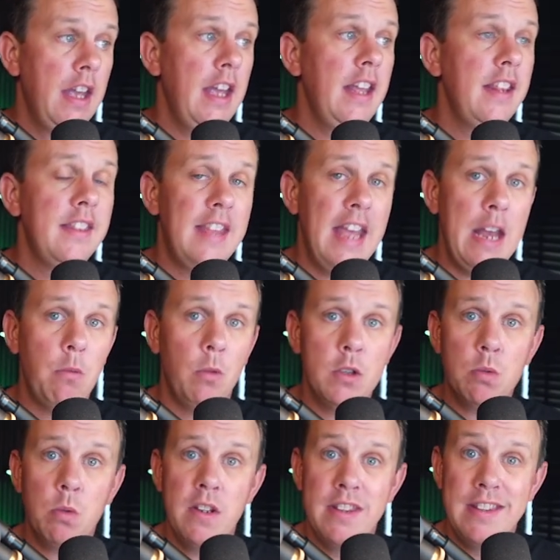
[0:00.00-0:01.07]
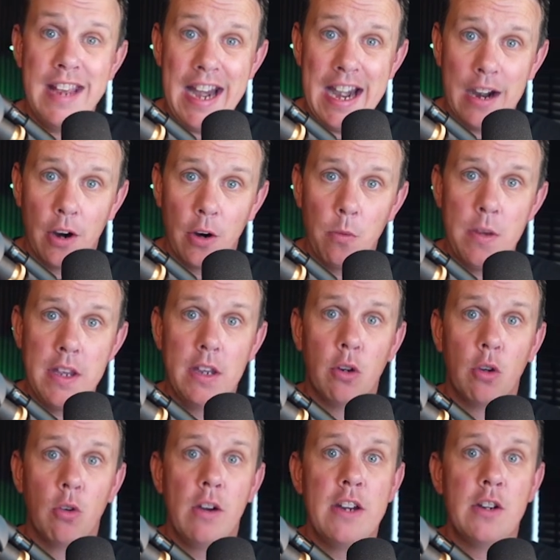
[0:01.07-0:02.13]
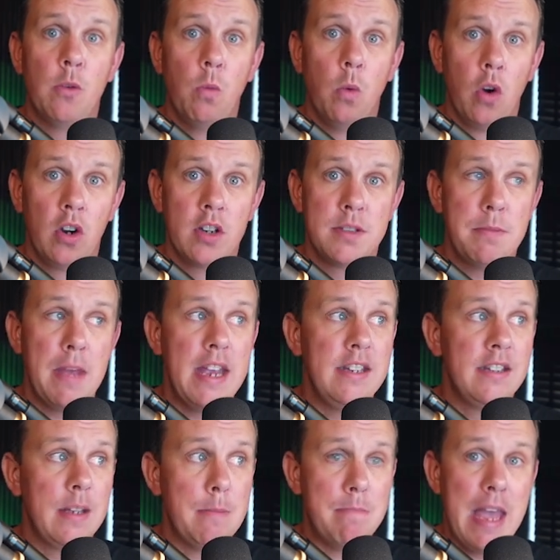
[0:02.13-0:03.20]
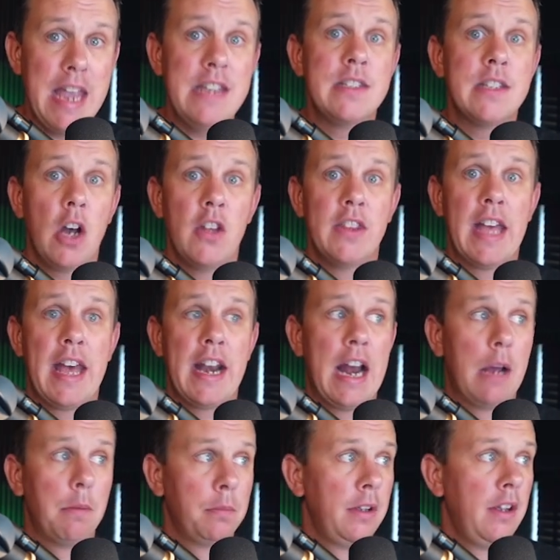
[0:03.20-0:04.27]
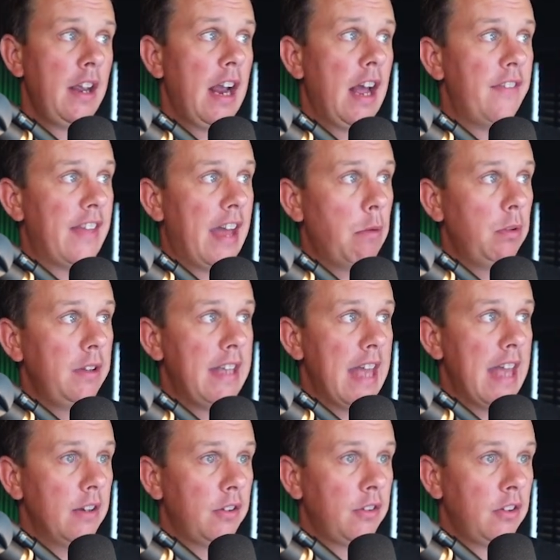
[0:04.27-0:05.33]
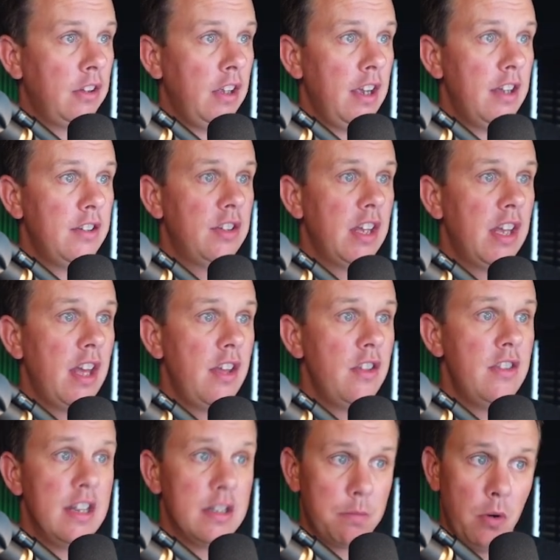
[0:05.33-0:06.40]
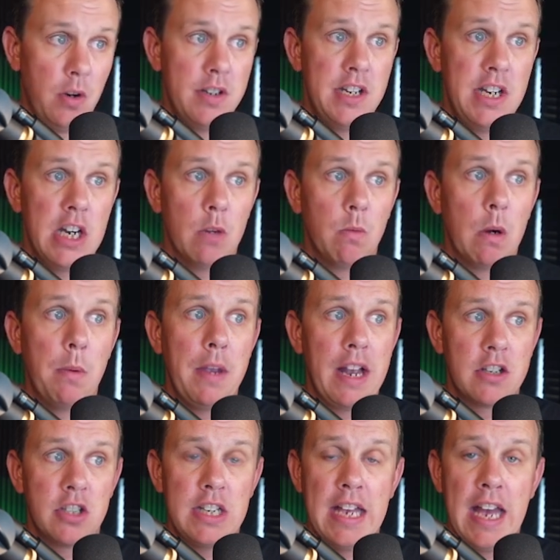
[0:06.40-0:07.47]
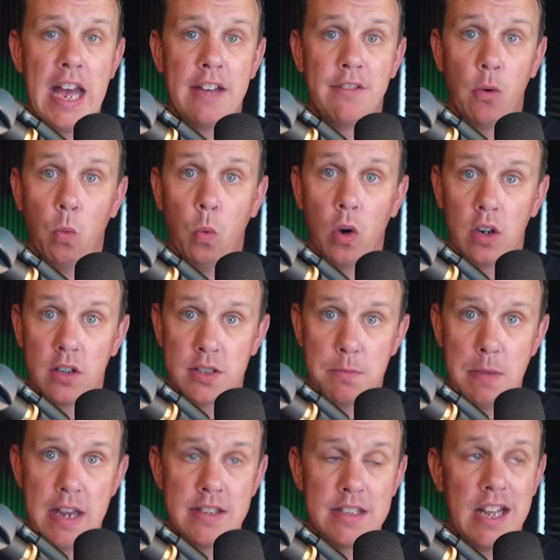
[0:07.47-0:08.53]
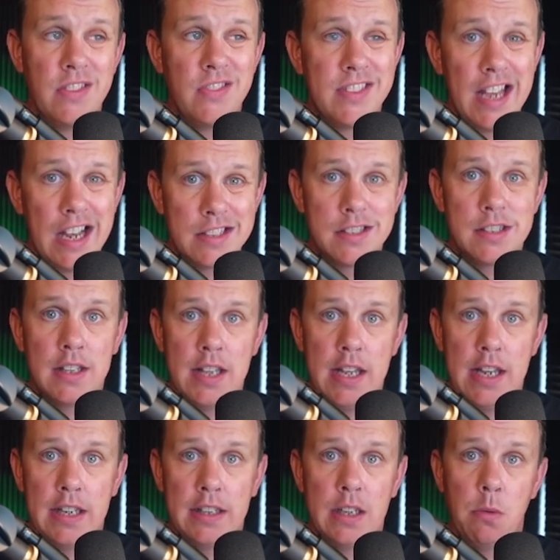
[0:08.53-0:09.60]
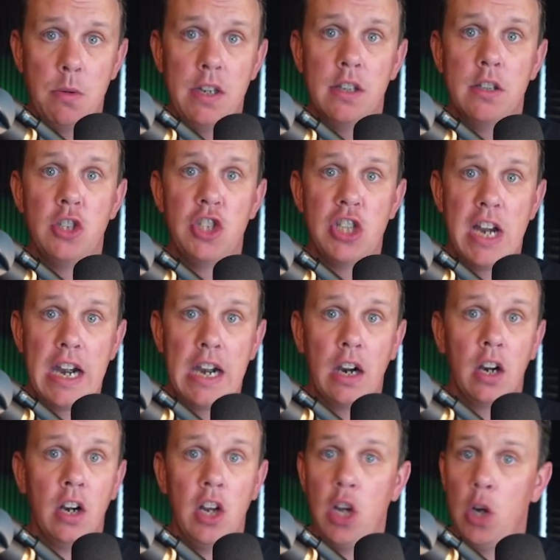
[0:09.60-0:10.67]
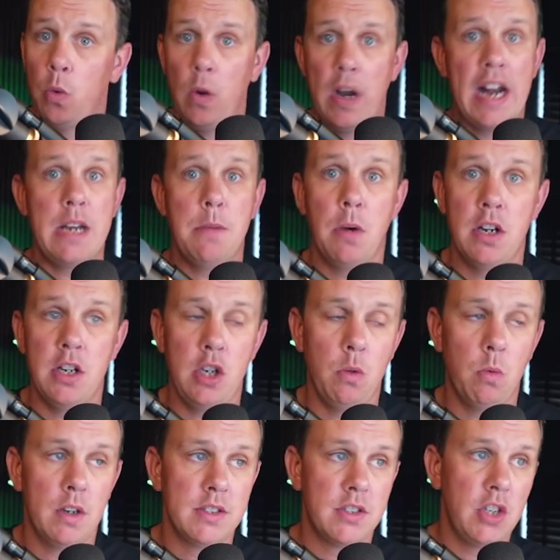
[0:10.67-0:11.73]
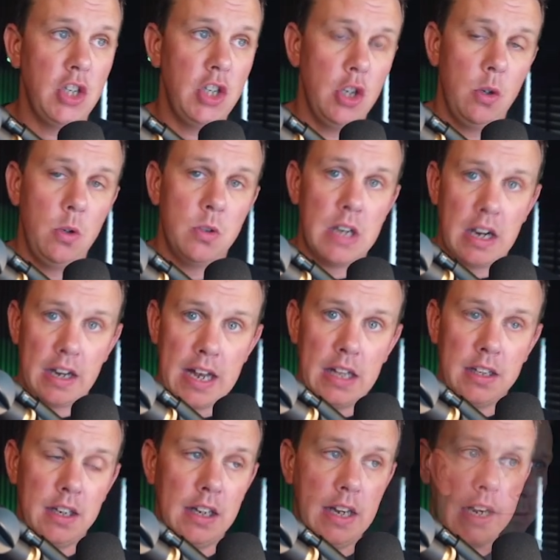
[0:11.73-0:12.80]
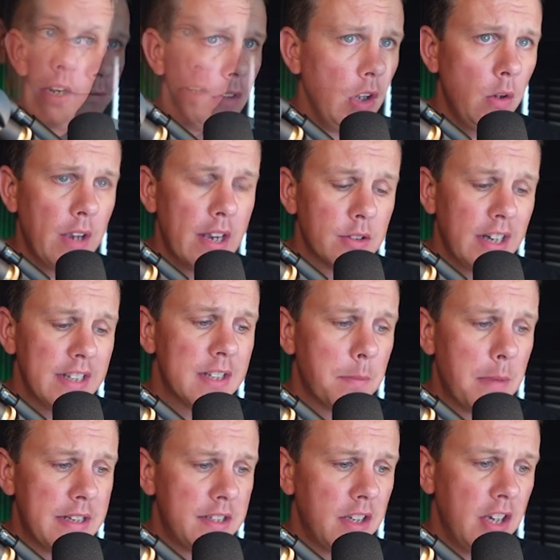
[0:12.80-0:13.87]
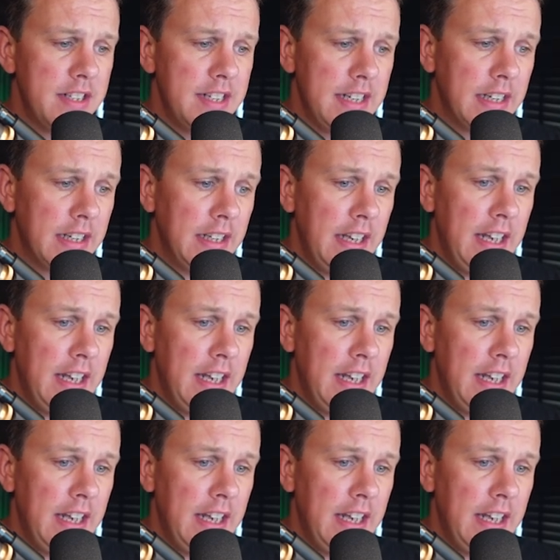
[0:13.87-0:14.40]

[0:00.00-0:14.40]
Then once we're there, we can create a workspace based on that app, and that will get us to this point here where we actually have a workspace and that's the thing that we can share with anybody who wants to use our calculator. Okay, so that's the basic idea.